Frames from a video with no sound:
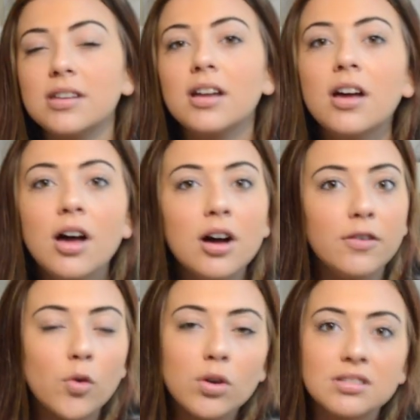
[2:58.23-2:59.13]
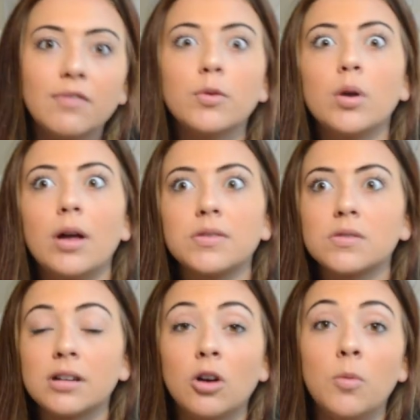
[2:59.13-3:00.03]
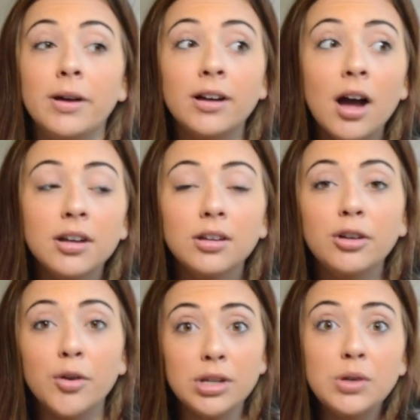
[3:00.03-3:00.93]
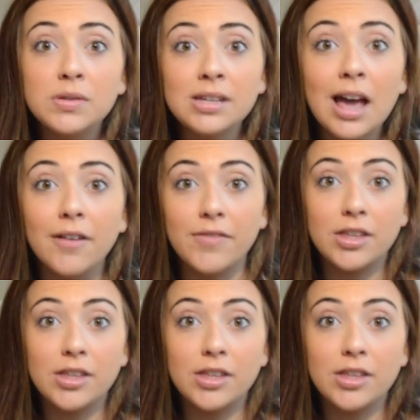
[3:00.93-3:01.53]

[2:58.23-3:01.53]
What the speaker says: And of course everyone else is like, oh my god, go to UCF.